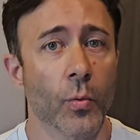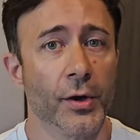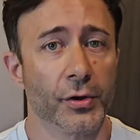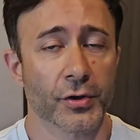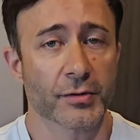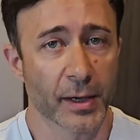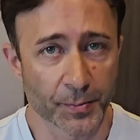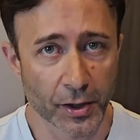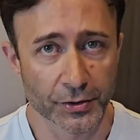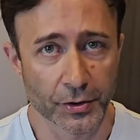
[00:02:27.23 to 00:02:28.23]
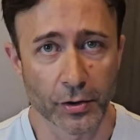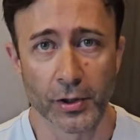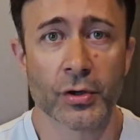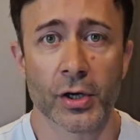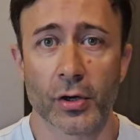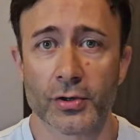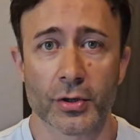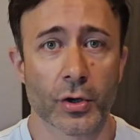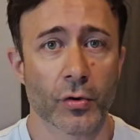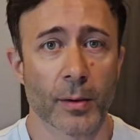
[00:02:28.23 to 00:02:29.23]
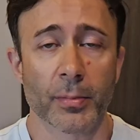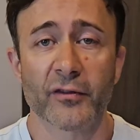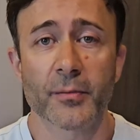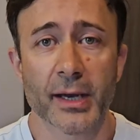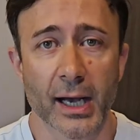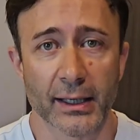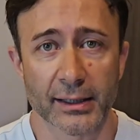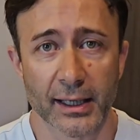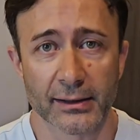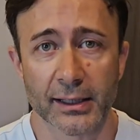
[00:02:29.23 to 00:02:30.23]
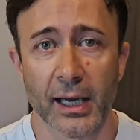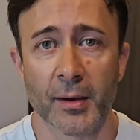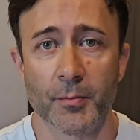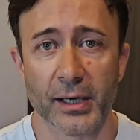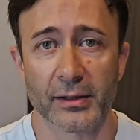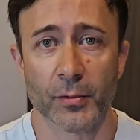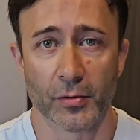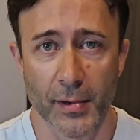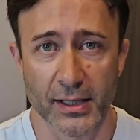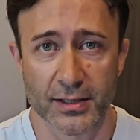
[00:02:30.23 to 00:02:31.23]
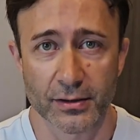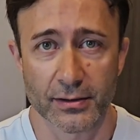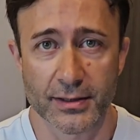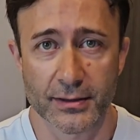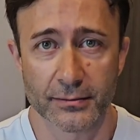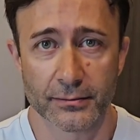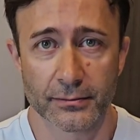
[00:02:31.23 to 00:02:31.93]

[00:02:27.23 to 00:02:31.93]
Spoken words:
When you use my protocol, you can also go above and beyond that and build more muscles.